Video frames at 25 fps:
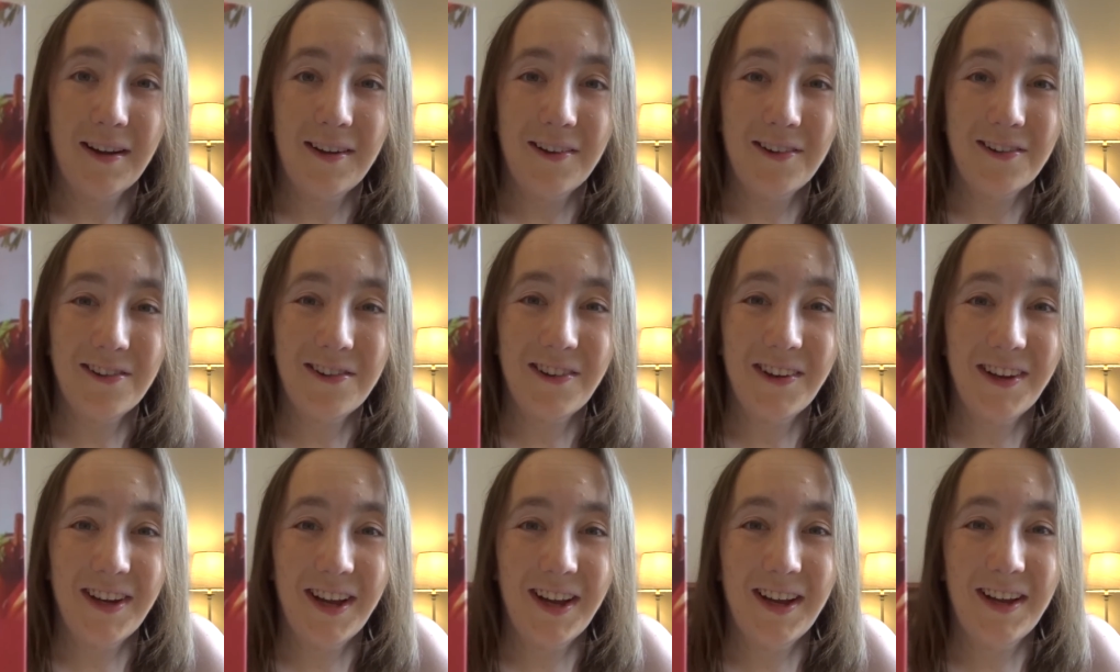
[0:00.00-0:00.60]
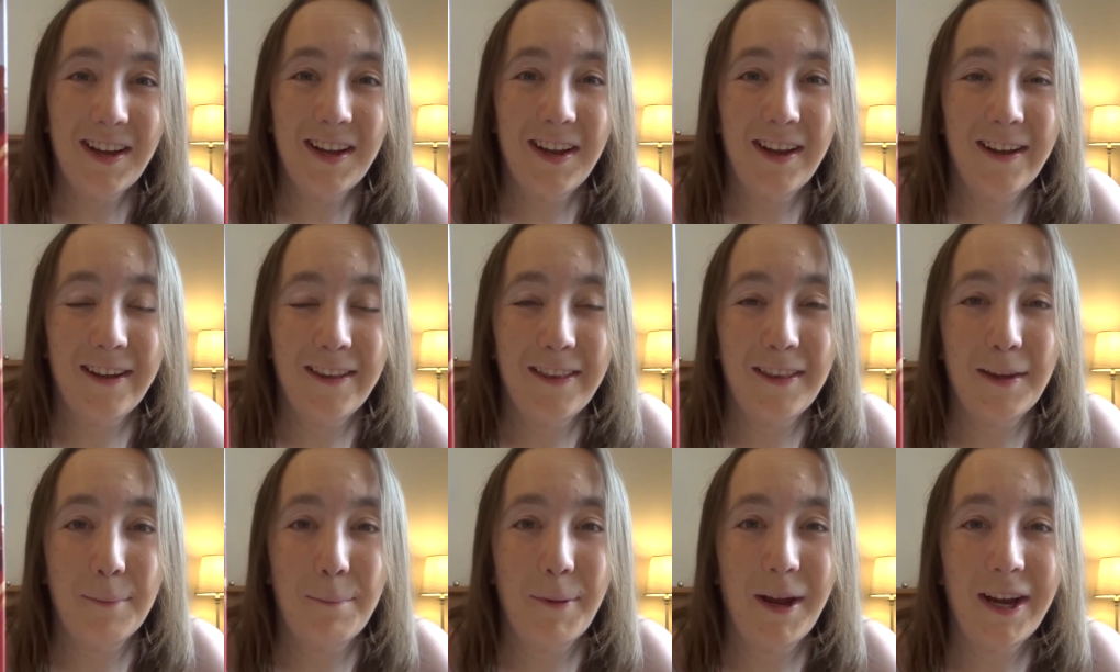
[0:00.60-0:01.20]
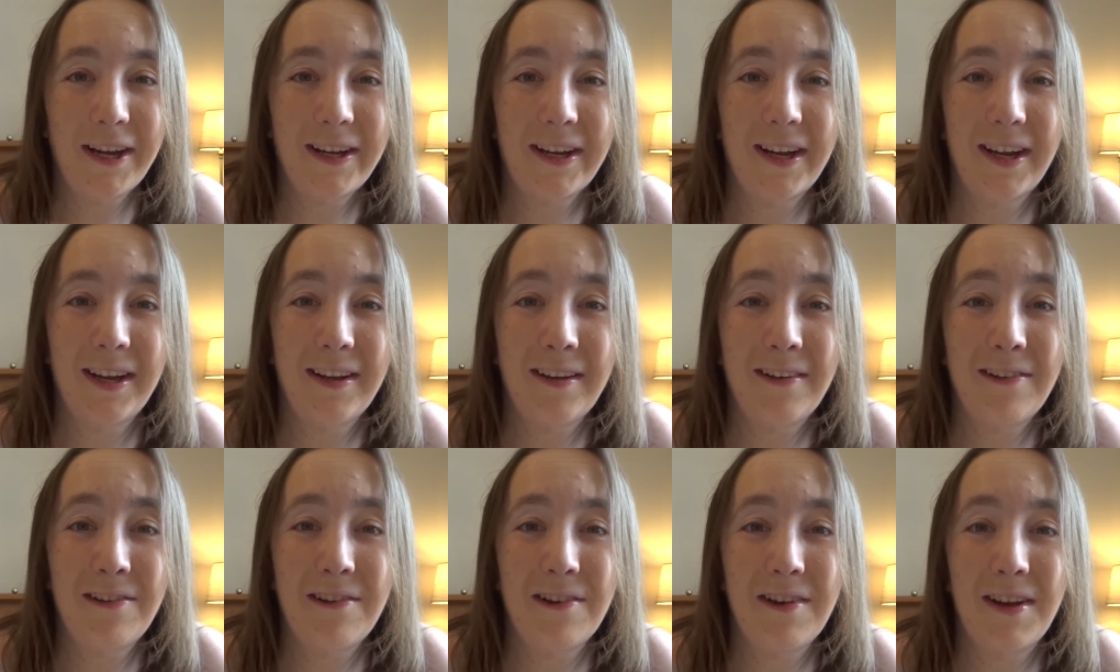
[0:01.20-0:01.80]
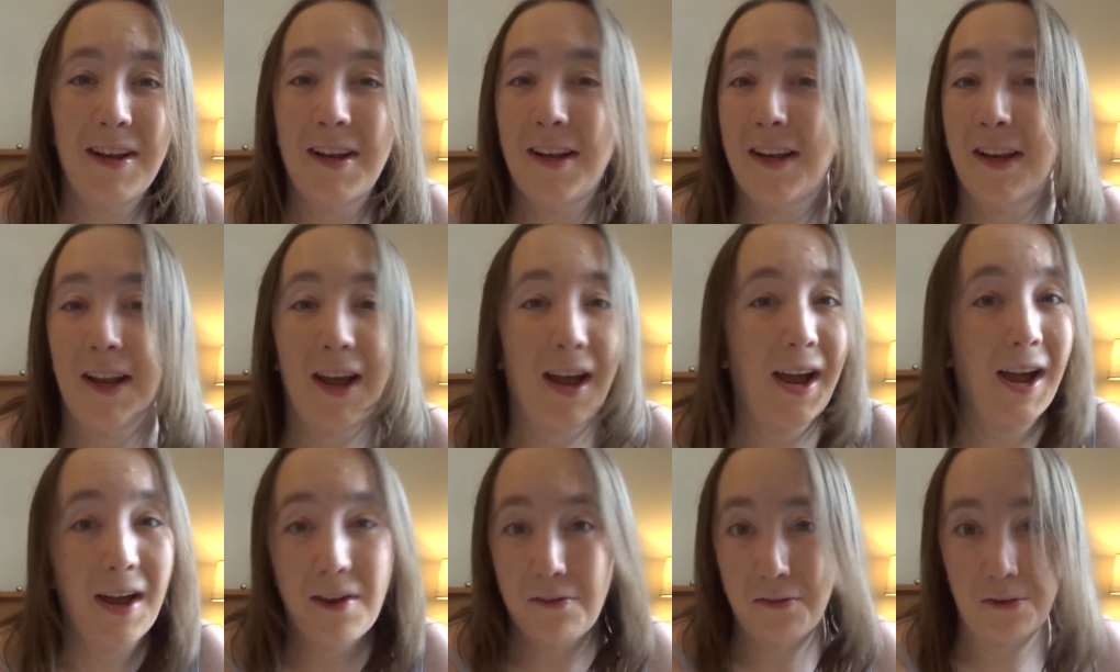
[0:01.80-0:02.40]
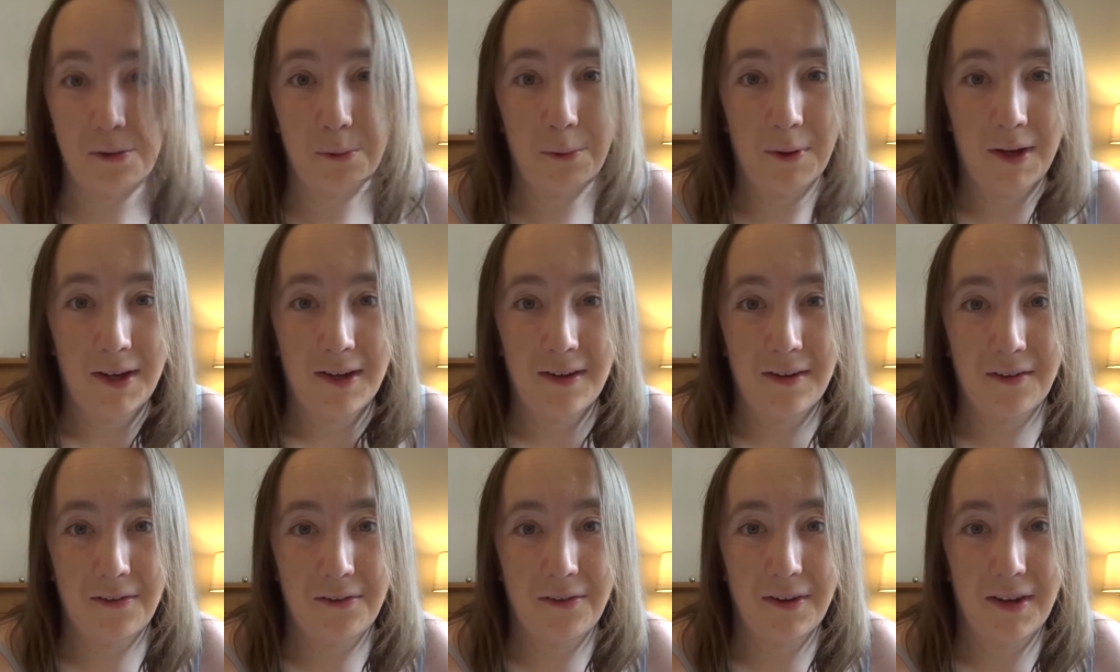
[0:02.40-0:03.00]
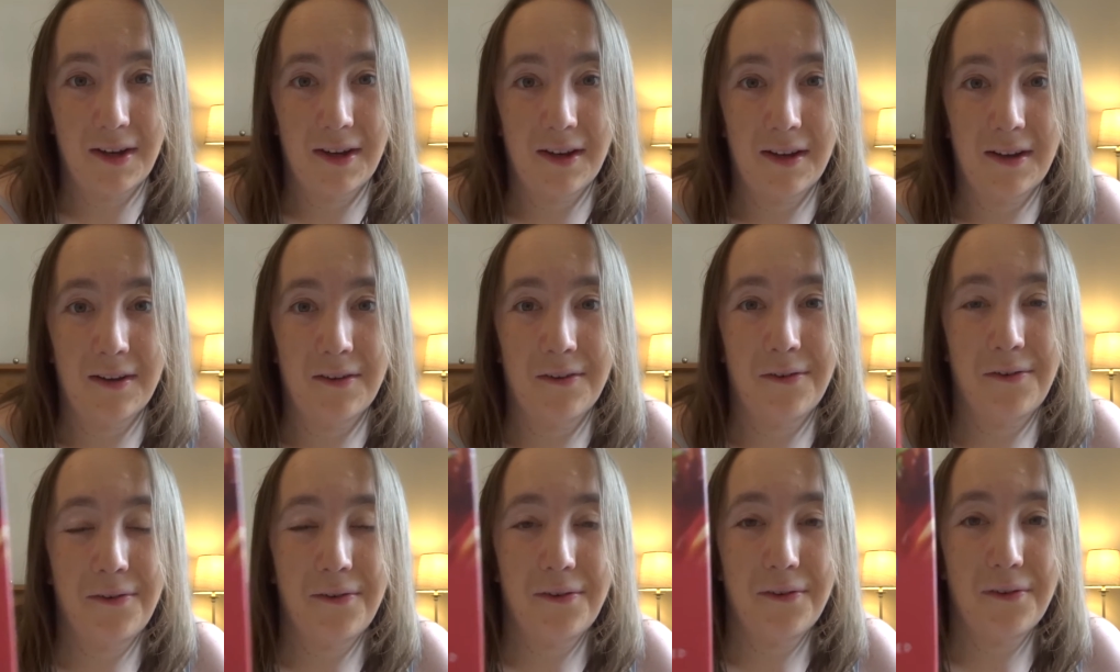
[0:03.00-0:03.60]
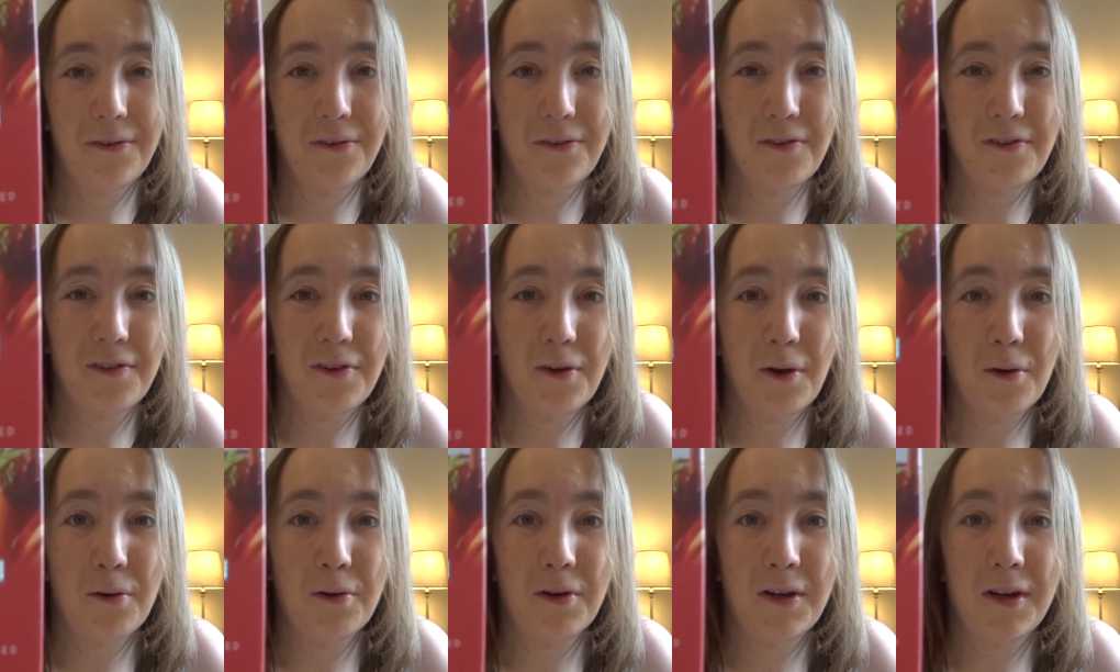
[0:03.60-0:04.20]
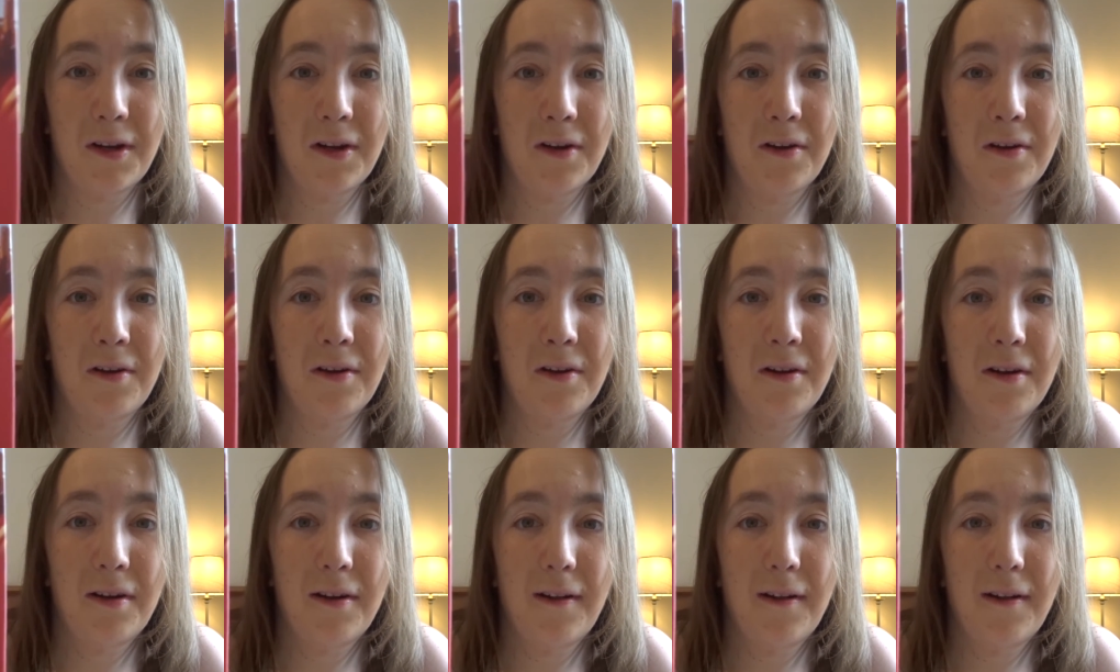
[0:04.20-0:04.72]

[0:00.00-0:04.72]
So yeah, and the packaging, as always, is so cute.